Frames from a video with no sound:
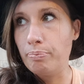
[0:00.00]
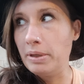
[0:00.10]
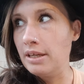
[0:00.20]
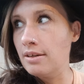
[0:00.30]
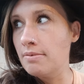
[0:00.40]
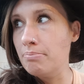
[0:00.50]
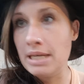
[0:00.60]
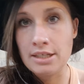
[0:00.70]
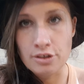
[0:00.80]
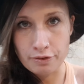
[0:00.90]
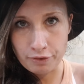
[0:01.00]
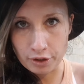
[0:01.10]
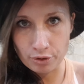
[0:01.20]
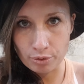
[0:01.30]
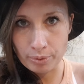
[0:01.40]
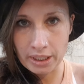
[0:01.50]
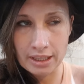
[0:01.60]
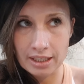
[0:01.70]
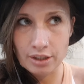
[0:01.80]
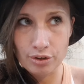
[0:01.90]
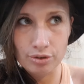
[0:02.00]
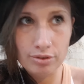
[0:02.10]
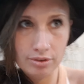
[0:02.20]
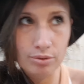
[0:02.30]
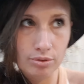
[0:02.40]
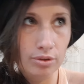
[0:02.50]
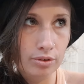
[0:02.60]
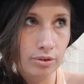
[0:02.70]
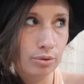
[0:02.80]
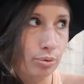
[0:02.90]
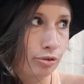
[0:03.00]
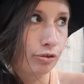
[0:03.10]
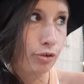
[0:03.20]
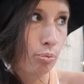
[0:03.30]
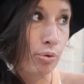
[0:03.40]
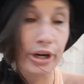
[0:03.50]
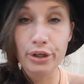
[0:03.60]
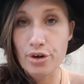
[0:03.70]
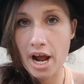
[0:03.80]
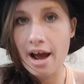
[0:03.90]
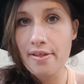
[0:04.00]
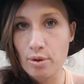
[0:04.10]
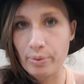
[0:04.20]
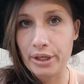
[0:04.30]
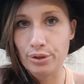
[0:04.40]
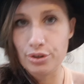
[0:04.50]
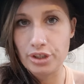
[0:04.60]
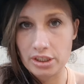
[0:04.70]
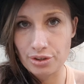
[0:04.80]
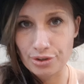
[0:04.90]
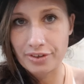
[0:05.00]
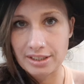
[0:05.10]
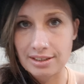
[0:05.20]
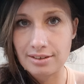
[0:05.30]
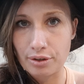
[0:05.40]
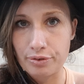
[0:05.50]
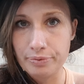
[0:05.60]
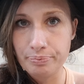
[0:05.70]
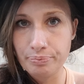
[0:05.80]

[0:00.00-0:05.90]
been made to feel, the way that you, from where you're at, the way you're treating your authentic self.